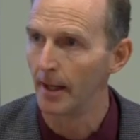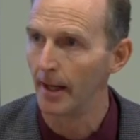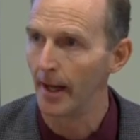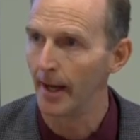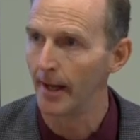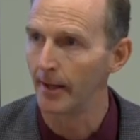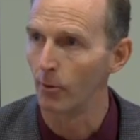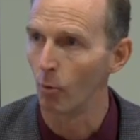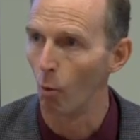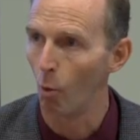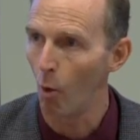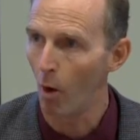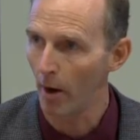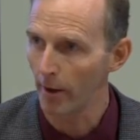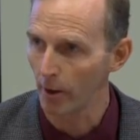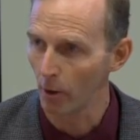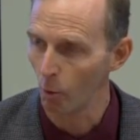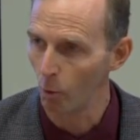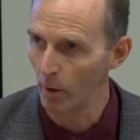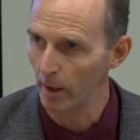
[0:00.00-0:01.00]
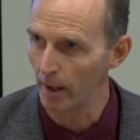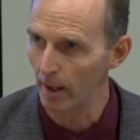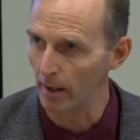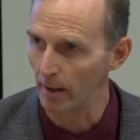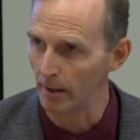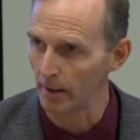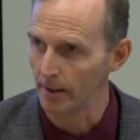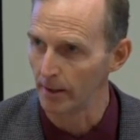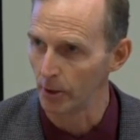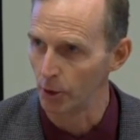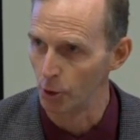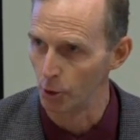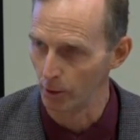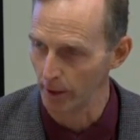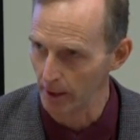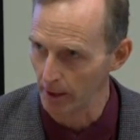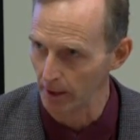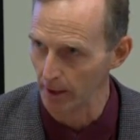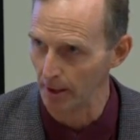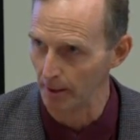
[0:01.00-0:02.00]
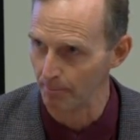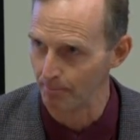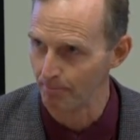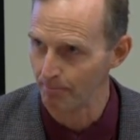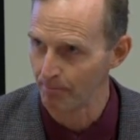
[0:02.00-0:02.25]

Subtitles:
and water well driller.